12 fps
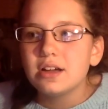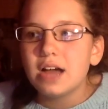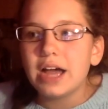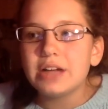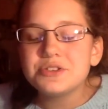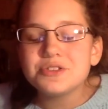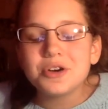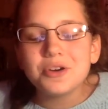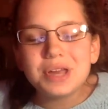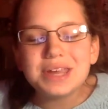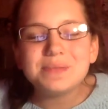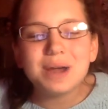I know
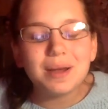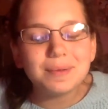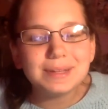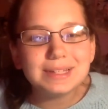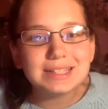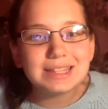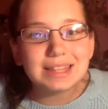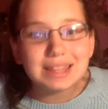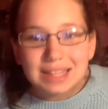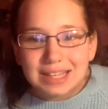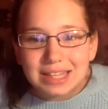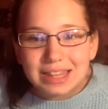he probably doesn't
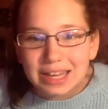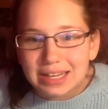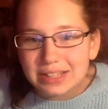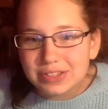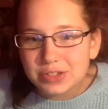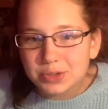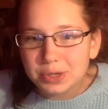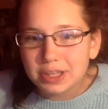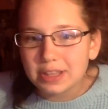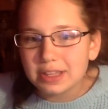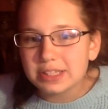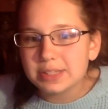think that he's doing
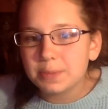this,